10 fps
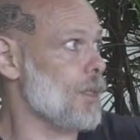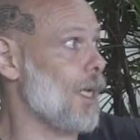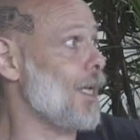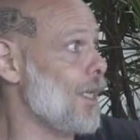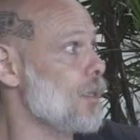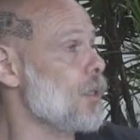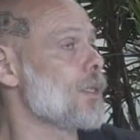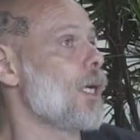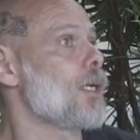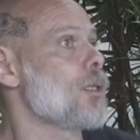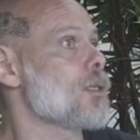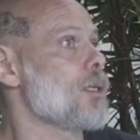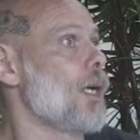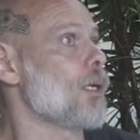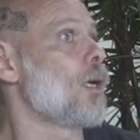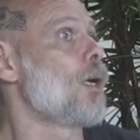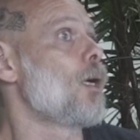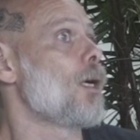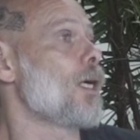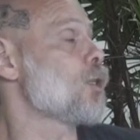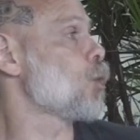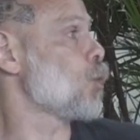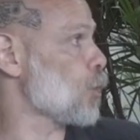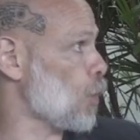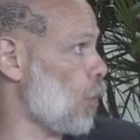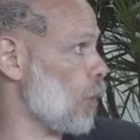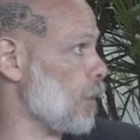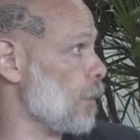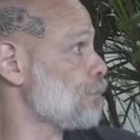that hits like external torque